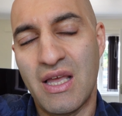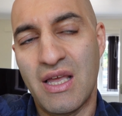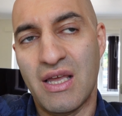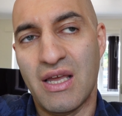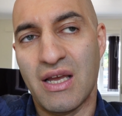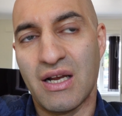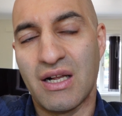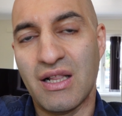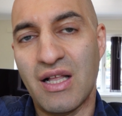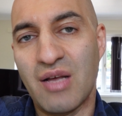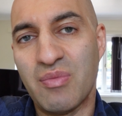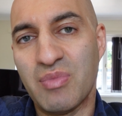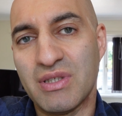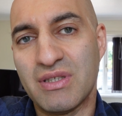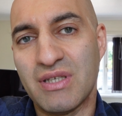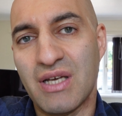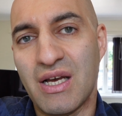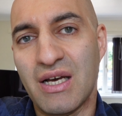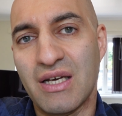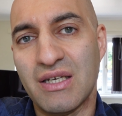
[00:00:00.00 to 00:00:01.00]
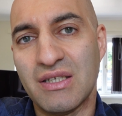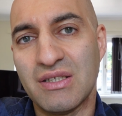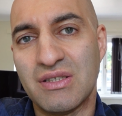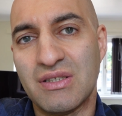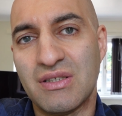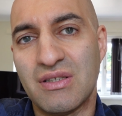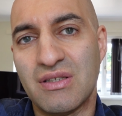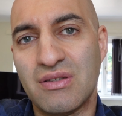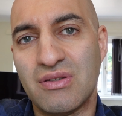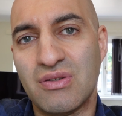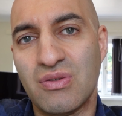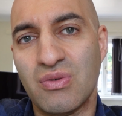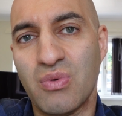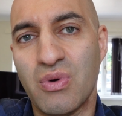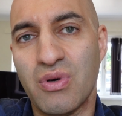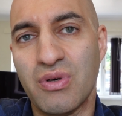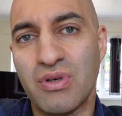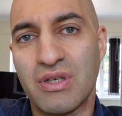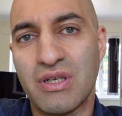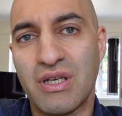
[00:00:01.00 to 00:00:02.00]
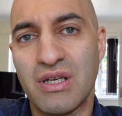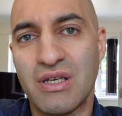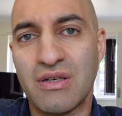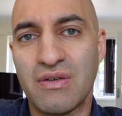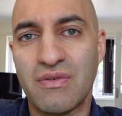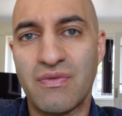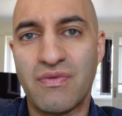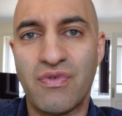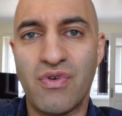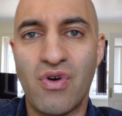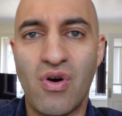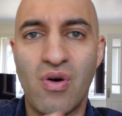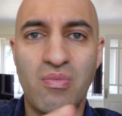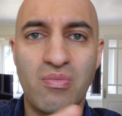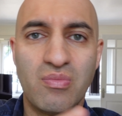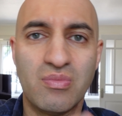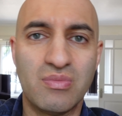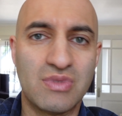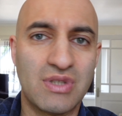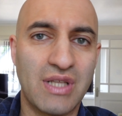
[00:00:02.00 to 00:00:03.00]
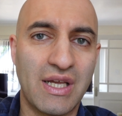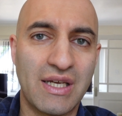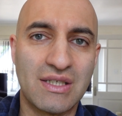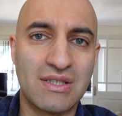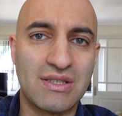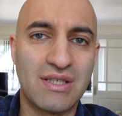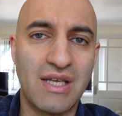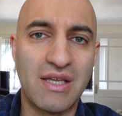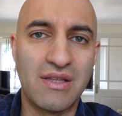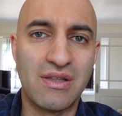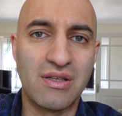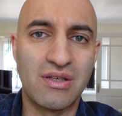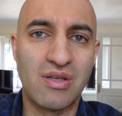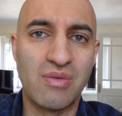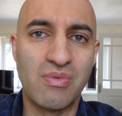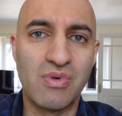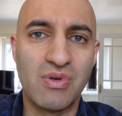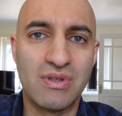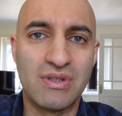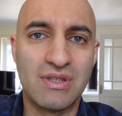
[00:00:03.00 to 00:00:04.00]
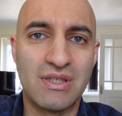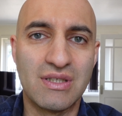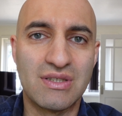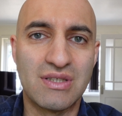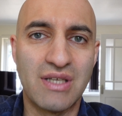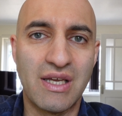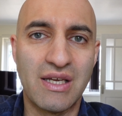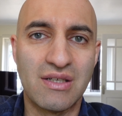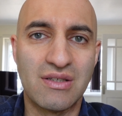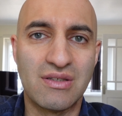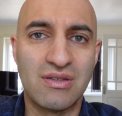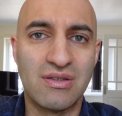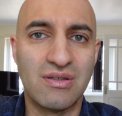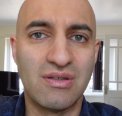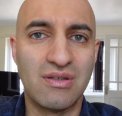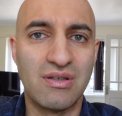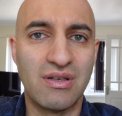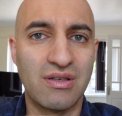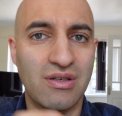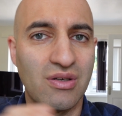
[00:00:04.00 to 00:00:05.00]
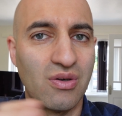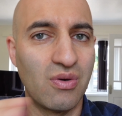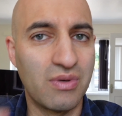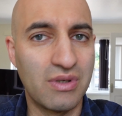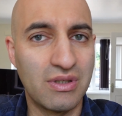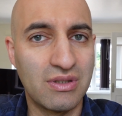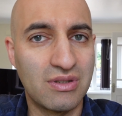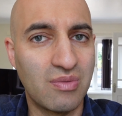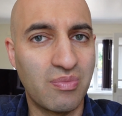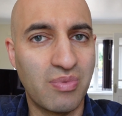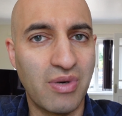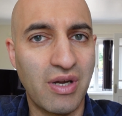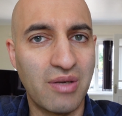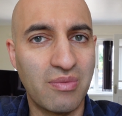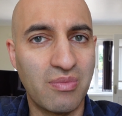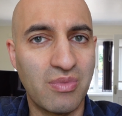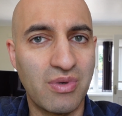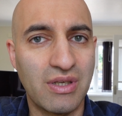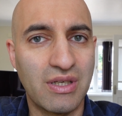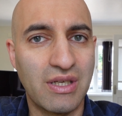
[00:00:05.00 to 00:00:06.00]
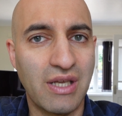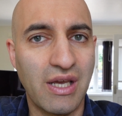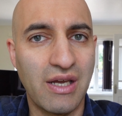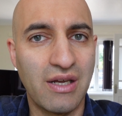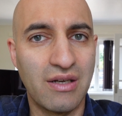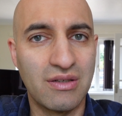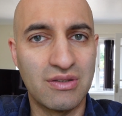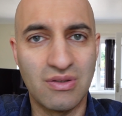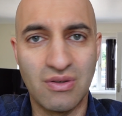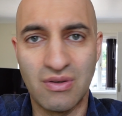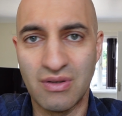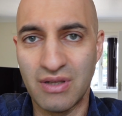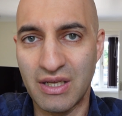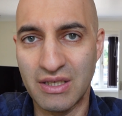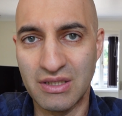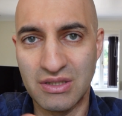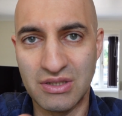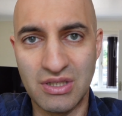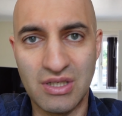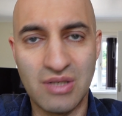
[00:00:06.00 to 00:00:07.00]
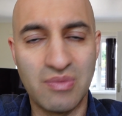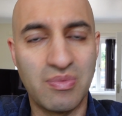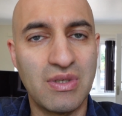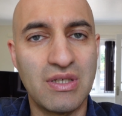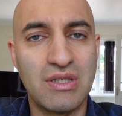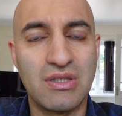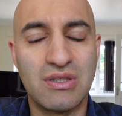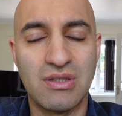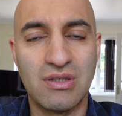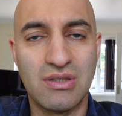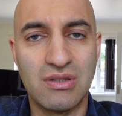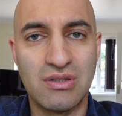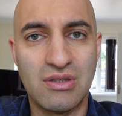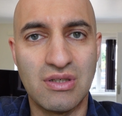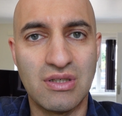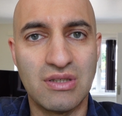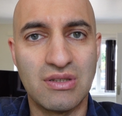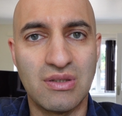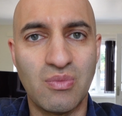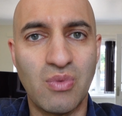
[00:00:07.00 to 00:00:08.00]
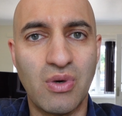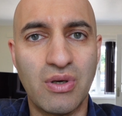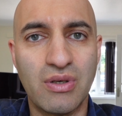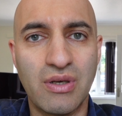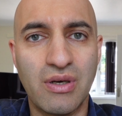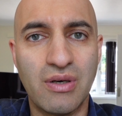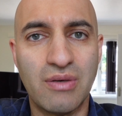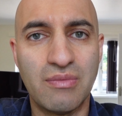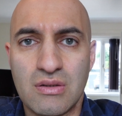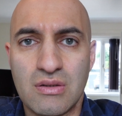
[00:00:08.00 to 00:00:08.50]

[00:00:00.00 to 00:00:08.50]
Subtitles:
acclimatized to working from, like, say, the community sector and going into primary care, sort of like GP surgeries and whatnot.